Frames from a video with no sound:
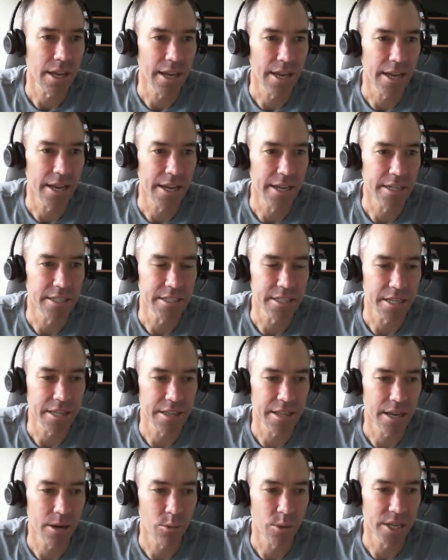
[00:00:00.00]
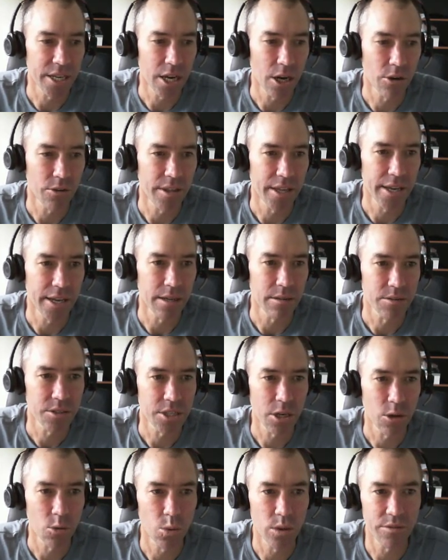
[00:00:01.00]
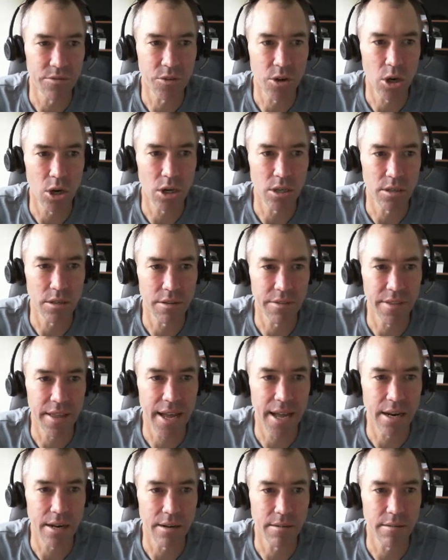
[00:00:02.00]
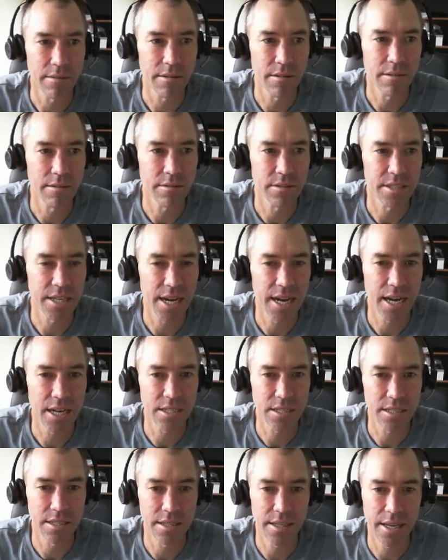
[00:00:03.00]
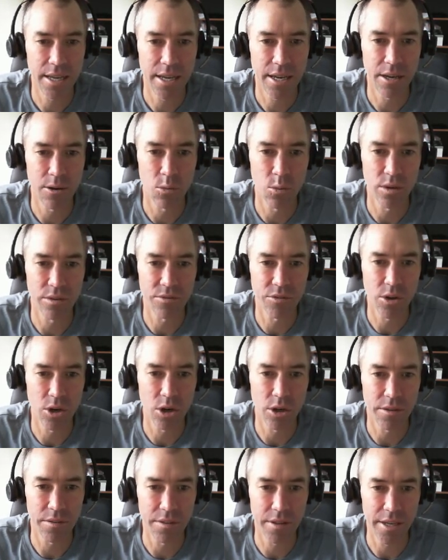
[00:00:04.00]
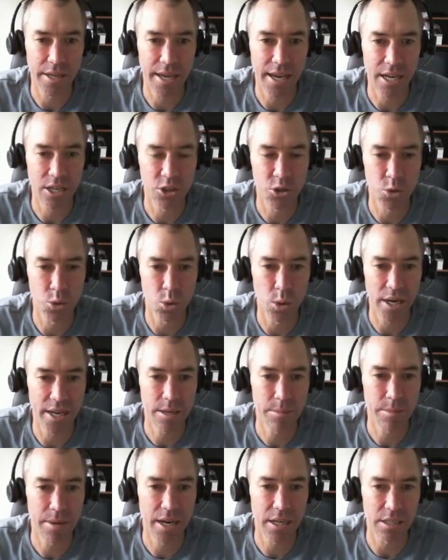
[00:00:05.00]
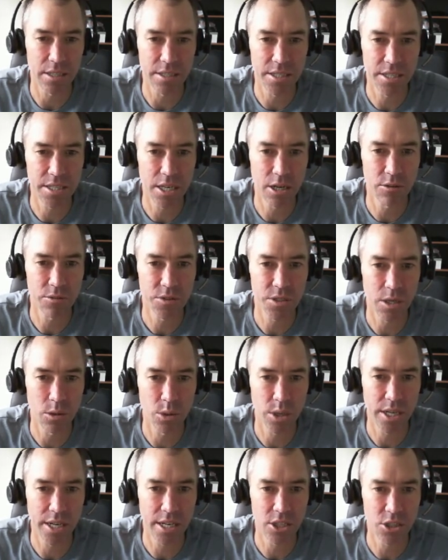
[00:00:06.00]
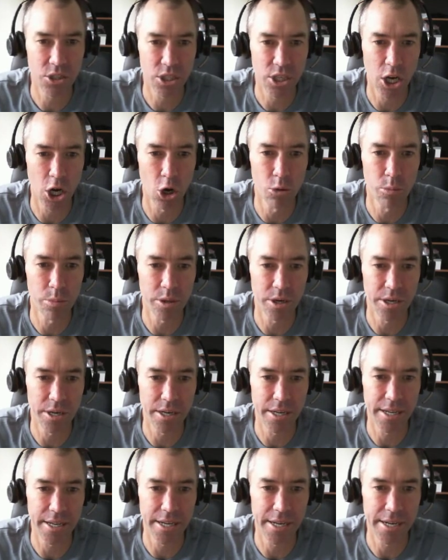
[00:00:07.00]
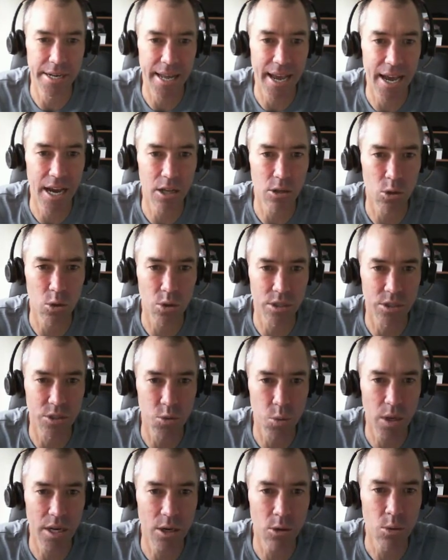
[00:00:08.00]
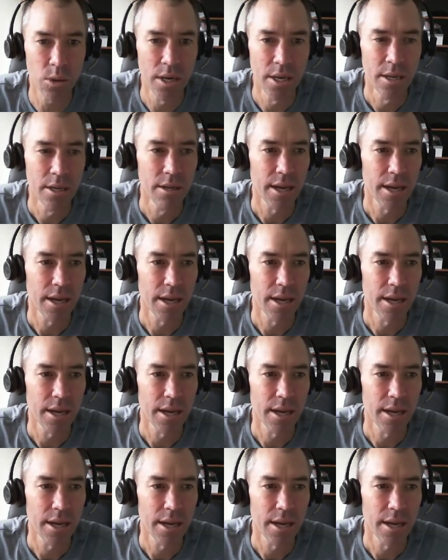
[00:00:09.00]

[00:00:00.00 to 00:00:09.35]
And there we go there. So we've got that task there. We've got the actual email itself. So we can actually open it in Outlook as well.